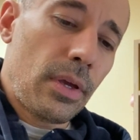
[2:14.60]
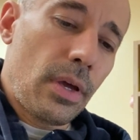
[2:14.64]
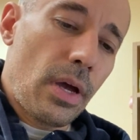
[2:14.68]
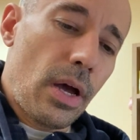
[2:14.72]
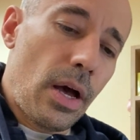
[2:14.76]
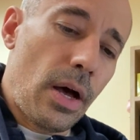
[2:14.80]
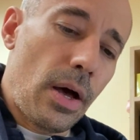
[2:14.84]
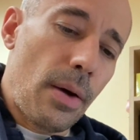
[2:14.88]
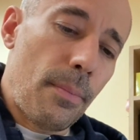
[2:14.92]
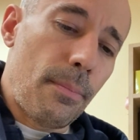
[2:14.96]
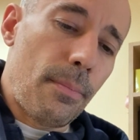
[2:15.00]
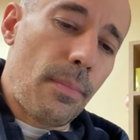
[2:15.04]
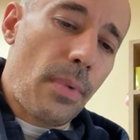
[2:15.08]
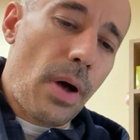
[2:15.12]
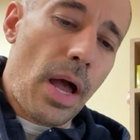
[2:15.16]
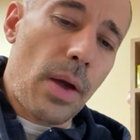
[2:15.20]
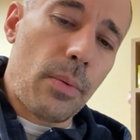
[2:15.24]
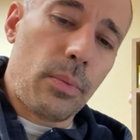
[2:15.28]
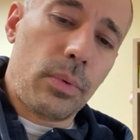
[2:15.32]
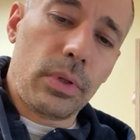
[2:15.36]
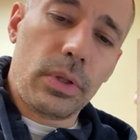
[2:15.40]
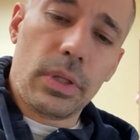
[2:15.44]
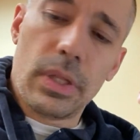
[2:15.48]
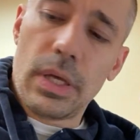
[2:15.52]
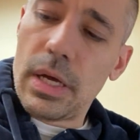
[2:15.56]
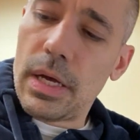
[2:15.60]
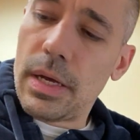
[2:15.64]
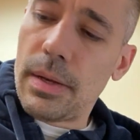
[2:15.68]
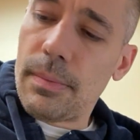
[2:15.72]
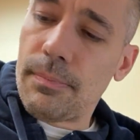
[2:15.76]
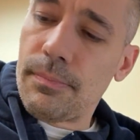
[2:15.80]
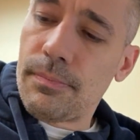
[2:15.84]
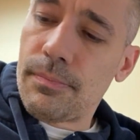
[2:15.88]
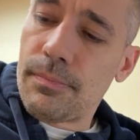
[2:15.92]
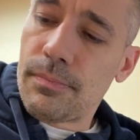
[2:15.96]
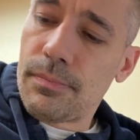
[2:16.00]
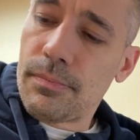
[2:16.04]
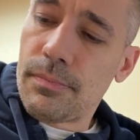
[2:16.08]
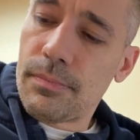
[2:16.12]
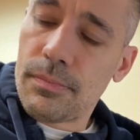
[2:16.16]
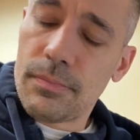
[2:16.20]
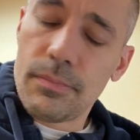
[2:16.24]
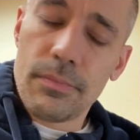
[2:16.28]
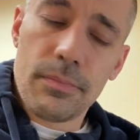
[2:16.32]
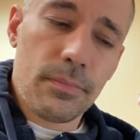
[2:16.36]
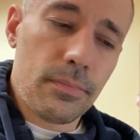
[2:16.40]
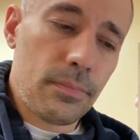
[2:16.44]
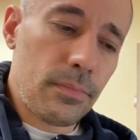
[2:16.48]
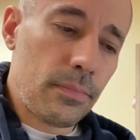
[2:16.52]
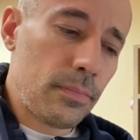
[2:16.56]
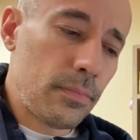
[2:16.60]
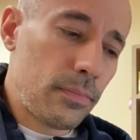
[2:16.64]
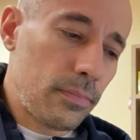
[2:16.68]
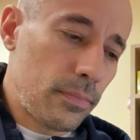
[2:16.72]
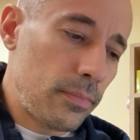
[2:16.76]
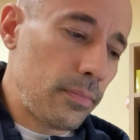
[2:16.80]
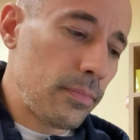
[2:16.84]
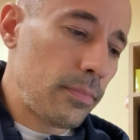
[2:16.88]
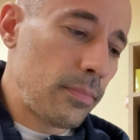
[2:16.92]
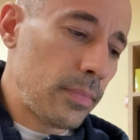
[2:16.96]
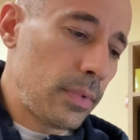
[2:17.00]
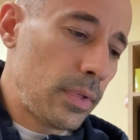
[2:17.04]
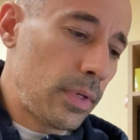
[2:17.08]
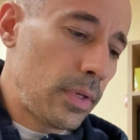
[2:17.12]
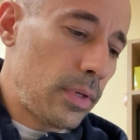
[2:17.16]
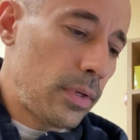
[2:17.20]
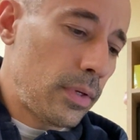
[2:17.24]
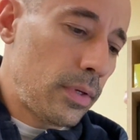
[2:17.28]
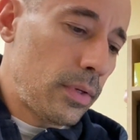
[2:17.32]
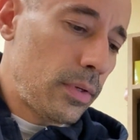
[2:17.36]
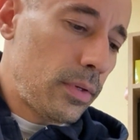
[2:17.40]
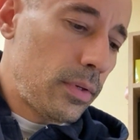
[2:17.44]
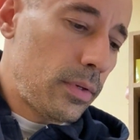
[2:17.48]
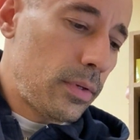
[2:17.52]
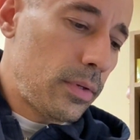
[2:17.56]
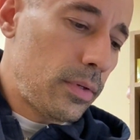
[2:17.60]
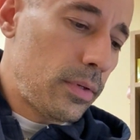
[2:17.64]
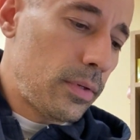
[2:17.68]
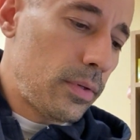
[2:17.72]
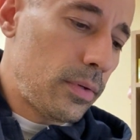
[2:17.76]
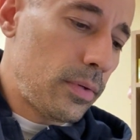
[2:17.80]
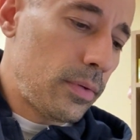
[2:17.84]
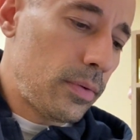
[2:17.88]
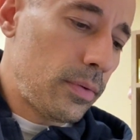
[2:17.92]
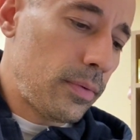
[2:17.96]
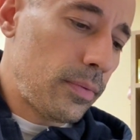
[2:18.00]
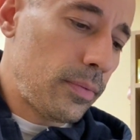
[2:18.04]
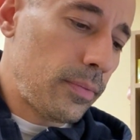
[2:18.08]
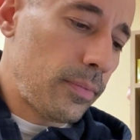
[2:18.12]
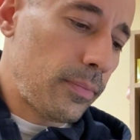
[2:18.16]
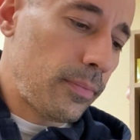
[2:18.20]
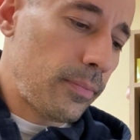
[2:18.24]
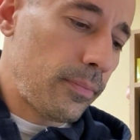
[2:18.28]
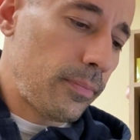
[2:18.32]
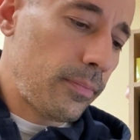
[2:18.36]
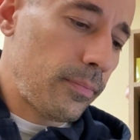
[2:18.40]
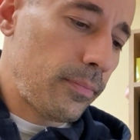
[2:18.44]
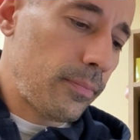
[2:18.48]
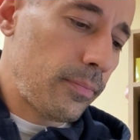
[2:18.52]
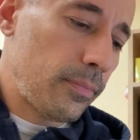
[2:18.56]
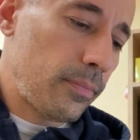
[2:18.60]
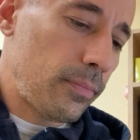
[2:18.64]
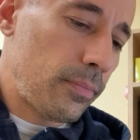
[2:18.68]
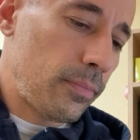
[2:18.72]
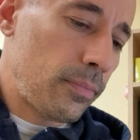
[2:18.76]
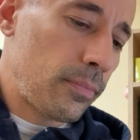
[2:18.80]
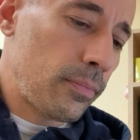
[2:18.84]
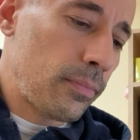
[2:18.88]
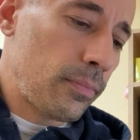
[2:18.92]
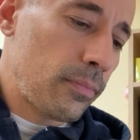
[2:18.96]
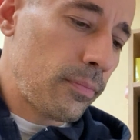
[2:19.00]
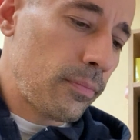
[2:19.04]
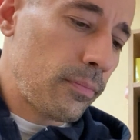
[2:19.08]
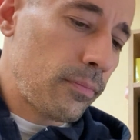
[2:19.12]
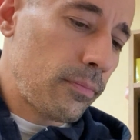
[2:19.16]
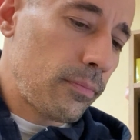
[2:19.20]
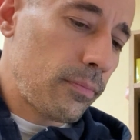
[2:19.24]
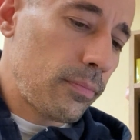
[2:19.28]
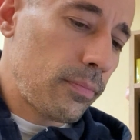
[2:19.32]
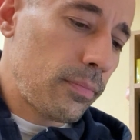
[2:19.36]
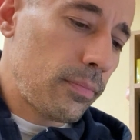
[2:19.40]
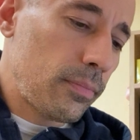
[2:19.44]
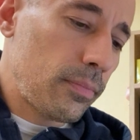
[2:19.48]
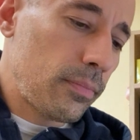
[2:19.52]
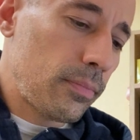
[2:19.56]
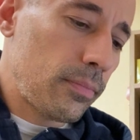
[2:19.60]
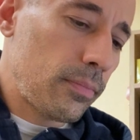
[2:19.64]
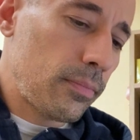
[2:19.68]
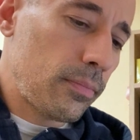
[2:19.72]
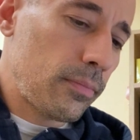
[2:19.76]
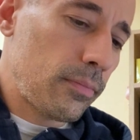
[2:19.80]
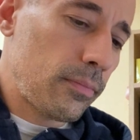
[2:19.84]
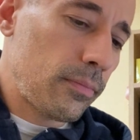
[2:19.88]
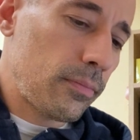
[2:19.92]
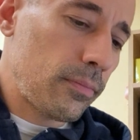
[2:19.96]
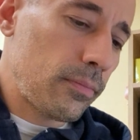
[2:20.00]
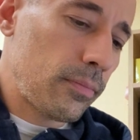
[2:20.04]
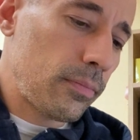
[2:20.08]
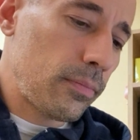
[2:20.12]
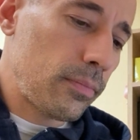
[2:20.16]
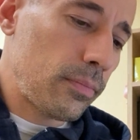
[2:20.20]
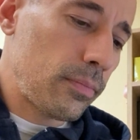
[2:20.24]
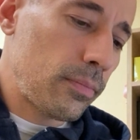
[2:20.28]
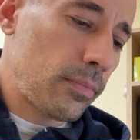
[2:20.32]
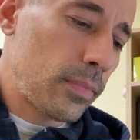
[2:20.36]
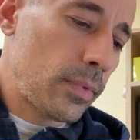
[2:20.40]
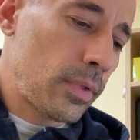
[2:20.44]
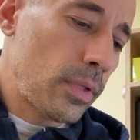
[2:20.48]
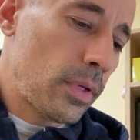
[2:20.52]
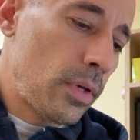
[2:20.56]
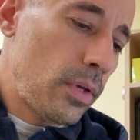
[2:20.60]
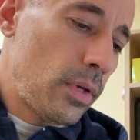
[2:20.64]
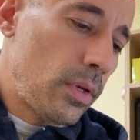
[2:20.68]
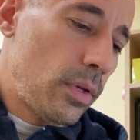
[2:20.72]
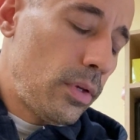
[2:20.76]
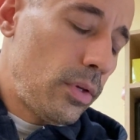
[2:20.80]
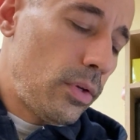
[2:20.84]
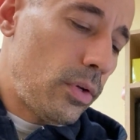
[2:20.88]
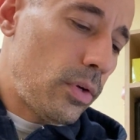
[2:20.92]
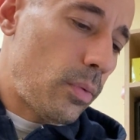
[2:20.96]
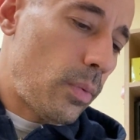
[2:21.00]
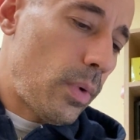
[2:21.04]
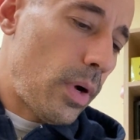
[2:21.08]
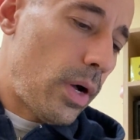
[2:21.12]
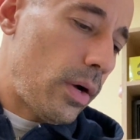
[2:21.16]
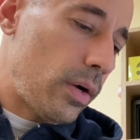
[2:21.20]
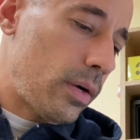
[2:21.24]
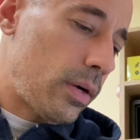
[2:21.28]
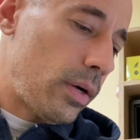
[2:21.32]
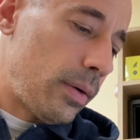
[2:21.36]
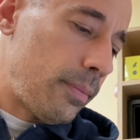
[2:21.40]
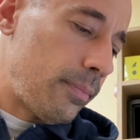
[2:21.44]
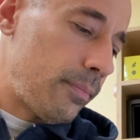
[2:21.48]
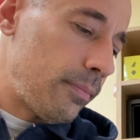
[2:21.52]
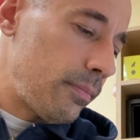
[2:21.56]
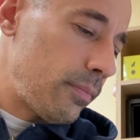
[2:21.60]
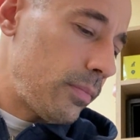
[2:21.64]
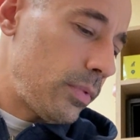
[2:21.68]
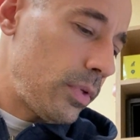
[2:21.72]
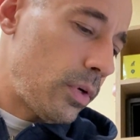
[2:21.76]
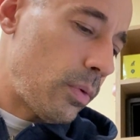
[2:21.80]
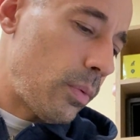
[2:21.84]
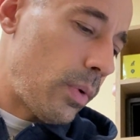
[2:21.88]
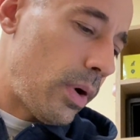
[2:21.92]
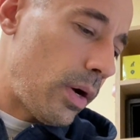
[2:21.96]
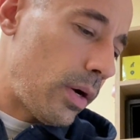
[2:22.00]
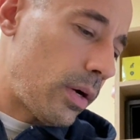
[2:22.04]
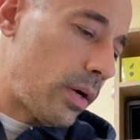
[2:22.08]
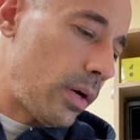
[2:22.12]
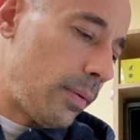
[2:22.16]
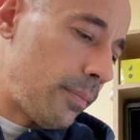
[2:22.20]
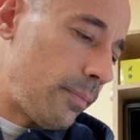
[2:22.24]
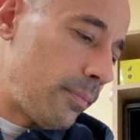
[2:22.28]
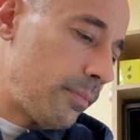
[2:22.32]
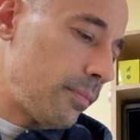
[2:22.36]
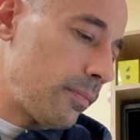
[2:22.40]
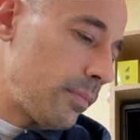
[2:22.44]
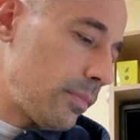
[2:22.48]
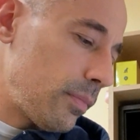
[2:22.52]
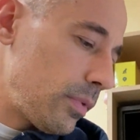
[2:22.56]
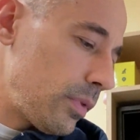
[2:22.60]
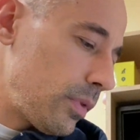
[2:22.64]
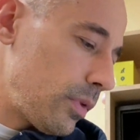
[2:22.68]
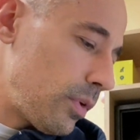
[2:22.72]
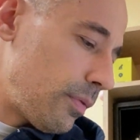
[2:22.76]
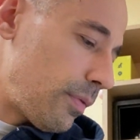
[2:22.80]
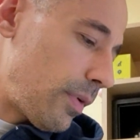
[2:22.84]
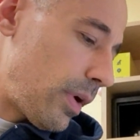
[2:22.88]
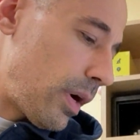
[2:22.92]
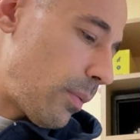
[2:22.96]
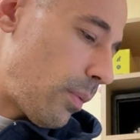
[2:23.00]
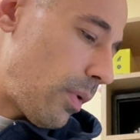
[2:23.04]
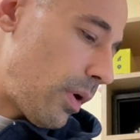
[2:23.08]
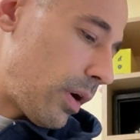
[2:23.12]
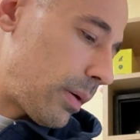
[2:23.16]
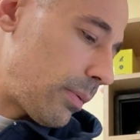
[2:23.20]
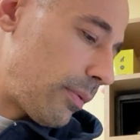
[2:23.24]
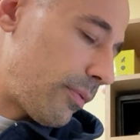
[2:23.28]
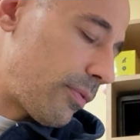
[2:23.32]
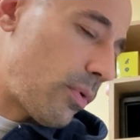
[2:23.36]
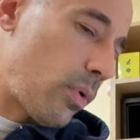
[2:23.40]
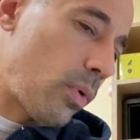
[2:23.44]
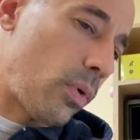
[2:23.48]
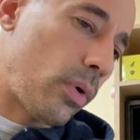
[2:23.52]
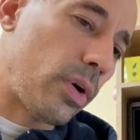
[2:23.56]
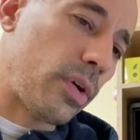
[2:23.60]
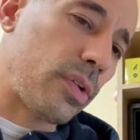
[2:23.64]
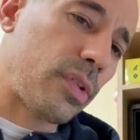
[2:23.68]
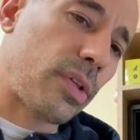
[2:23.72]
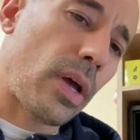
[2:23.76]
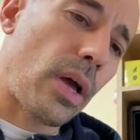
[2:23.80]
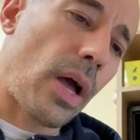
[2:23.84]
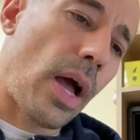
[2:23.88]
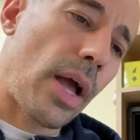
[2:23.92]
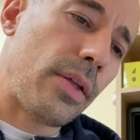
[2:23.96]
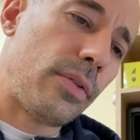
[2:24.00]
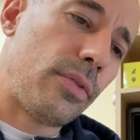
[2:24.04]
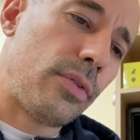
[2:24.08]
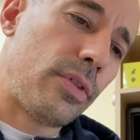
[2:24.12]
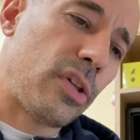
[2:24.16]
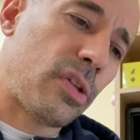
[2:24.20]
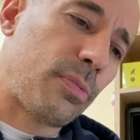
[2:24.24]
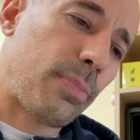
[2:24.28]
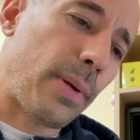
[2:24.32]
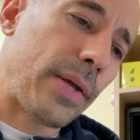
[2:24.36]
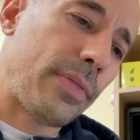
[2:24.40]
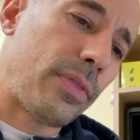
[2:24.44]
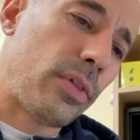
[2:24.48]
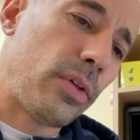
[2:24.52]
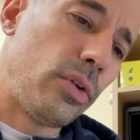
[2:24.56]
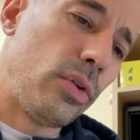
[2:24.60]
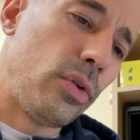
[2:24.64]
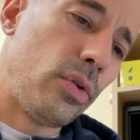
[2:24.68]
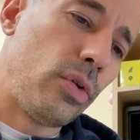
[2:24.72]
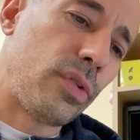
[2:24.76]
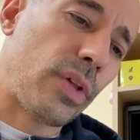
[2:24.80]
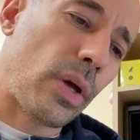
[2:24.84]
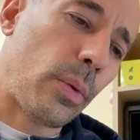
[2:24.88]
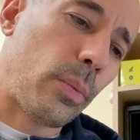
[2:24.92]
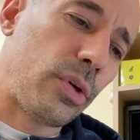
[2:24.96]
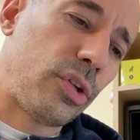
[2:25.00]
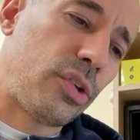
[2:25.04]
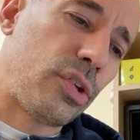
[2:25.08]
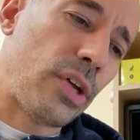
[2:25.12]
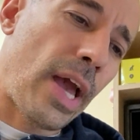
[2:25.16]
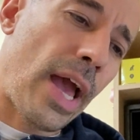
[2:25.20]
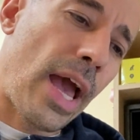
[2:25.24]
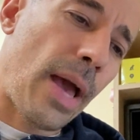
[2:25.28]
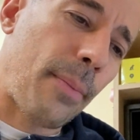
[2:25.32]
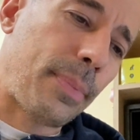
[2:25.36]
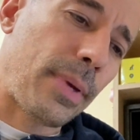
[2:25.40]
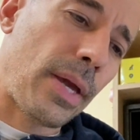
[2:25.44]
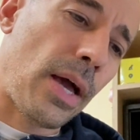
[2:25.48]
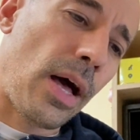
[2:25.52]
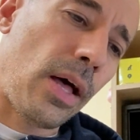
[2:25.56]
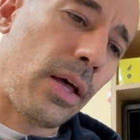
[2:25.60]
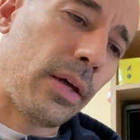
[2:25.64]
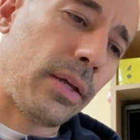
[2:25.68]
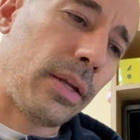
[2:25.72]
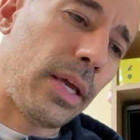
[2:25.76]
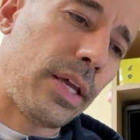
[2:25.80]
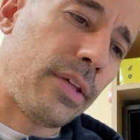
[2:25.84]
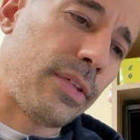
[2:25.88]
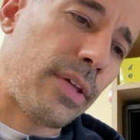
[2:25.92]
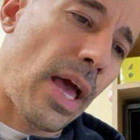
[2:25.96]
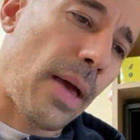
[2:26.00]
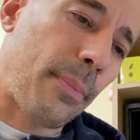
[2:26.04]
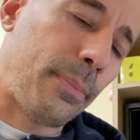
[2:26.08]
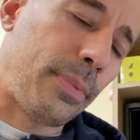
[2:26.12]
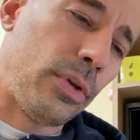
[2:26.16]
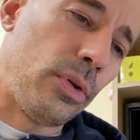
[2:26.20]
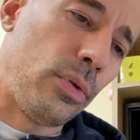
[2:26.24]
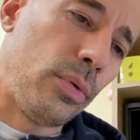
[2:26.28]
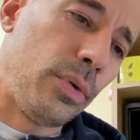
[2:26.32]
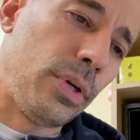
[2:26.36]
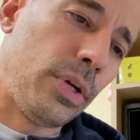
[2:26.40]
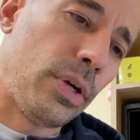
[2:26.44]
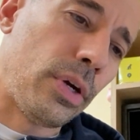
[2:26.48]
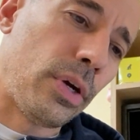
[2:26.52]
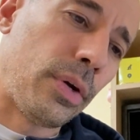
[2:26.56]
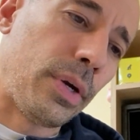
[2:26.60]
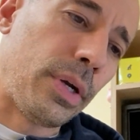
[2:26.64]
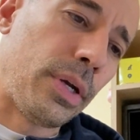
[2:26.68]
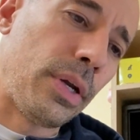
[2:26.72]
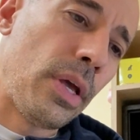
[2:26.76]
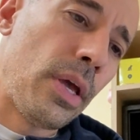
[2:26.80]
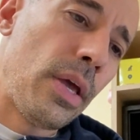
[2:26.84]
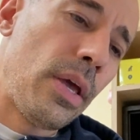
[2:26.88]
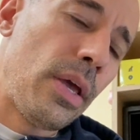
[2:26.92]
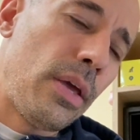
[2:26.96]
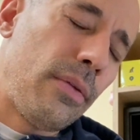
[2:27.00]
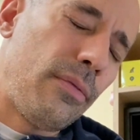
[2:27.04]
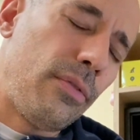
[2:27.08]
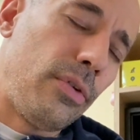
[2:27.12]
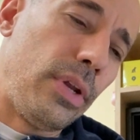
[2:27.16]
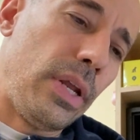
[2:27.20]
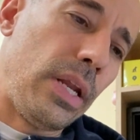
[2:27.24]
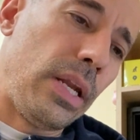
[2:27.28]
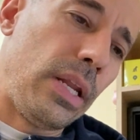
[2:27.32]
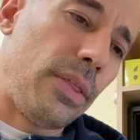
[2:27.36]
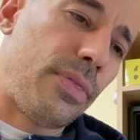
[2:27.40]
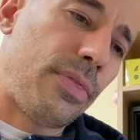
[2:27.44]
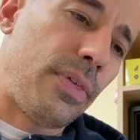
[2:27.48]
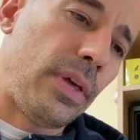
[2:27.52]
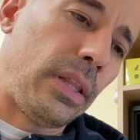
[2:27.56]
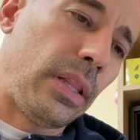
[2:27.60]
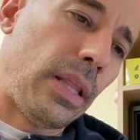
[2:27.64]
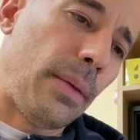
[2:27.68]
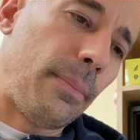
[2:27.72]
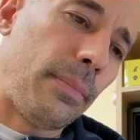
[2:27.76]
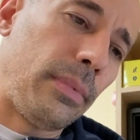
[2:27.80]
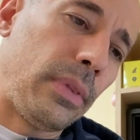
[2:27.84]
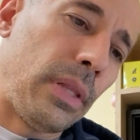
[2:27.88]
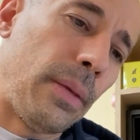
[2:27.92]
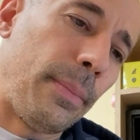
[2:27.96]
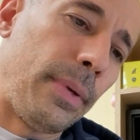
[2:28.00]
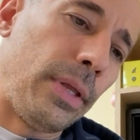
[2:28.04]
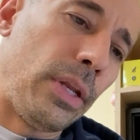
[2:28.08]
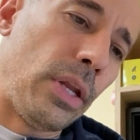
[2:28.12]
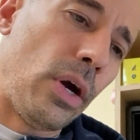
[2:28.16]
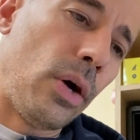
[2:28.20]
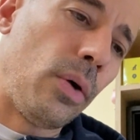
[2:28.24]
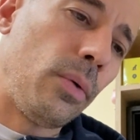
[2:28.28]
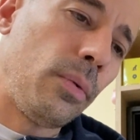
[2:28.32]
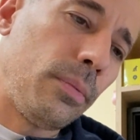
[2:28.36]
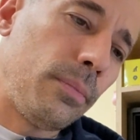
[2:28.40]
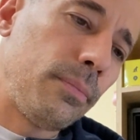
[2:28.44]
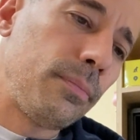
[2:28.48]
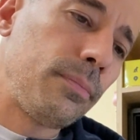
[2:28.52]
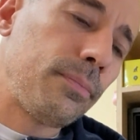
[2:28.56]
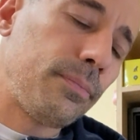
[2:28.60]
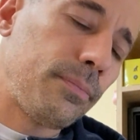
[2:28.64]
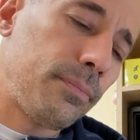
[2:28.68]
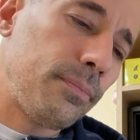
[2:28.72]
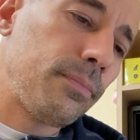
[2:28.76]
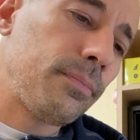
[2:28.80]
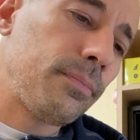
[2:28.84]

Um, I will. Yeah, um, I appreciate you calling, and thank you so much for trying so hard. I, I, I really appreciate it. You're welcome. You're welcome. You're very welcome, of course. I, I, despite the news, I wish you a happy holidays, happy new year, and if you need anything, let, let me know. You too.